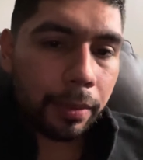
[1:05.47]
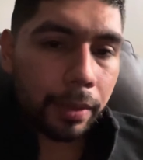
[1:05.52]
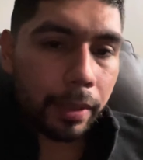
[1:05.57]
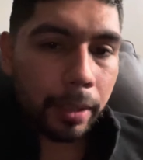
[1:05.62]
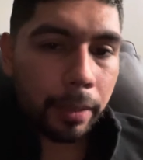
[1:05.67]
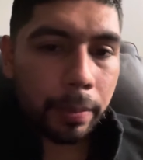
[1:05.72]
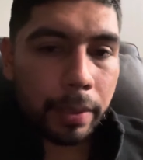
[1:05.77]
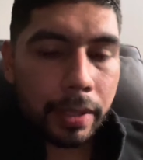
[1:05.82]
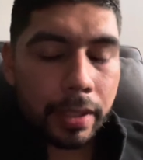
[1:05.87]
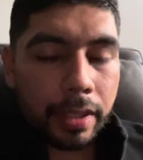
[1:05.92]

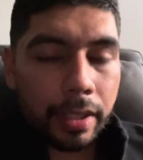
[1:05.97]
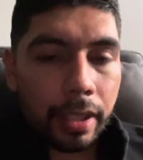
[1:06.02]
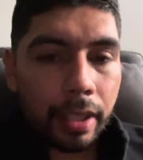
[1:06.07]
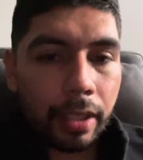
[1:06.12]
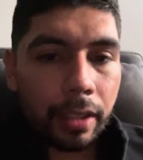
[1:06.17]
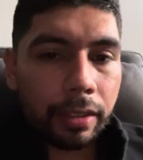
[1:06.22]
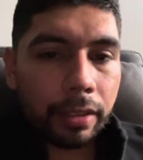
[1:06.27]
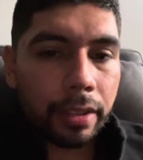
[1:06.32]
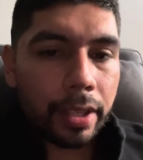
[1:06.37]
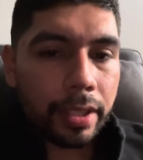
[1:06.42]
really busy
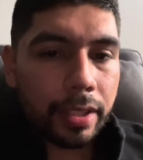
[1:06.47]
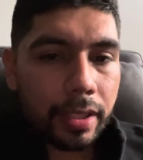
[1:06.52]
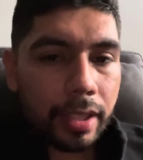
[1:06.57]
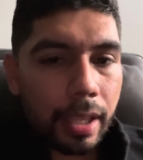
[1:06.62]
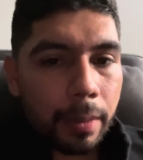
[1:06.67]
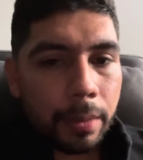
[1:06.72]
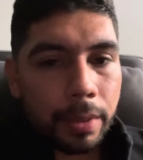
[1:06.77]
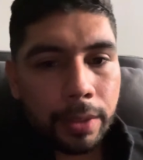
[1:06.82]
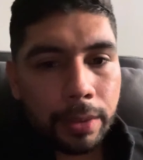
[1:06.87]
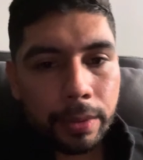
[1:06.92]
oh i
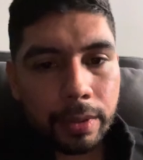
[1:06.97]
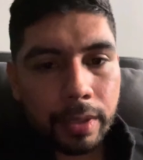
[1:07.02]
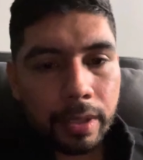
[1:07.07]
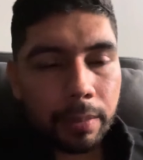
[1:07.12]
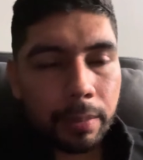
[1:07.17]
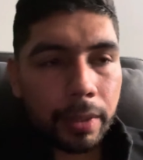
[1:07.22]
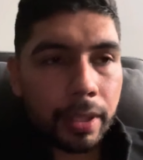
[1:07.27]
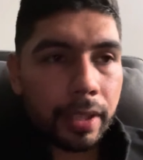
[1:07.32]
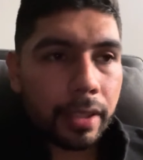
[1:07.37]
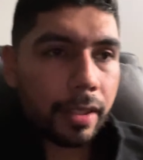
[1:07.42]
stopped
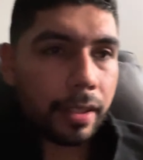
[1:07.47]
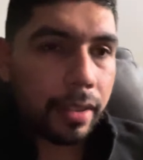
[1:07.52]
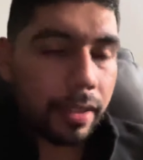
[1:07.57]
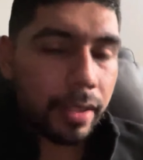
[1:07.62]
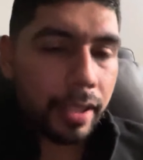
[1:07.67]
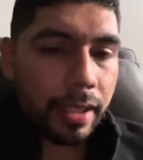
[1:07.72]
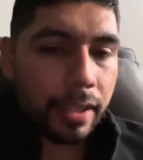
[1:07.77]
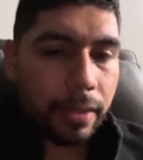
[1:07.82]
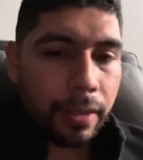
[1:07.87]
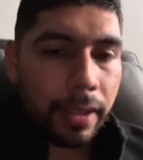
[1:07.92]
juicing because
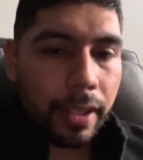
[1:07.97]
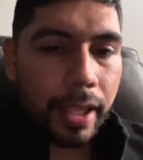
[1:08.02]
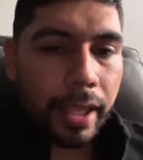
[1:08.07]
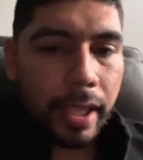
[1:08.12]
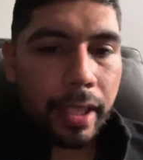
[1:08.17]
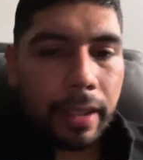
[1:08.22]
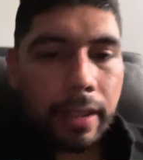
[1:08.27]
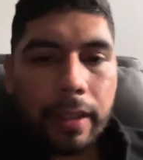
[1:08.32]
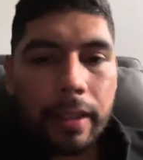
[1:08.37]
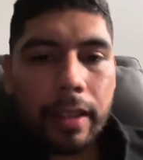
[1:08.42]
this or
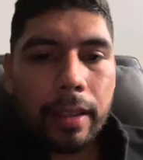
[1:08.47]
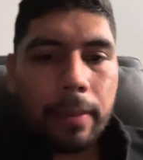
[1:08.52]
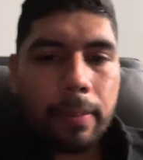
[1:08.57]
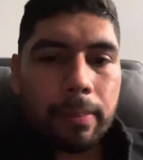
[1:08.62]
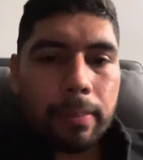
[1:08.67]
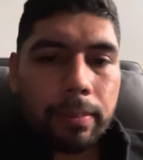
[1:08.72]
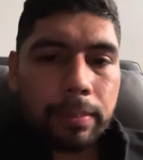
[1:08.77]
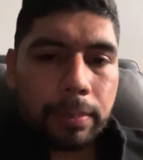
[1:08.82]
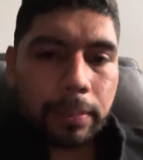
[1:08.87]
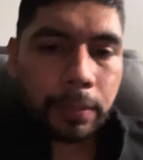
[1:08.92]
that
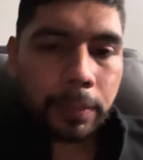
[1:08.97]
um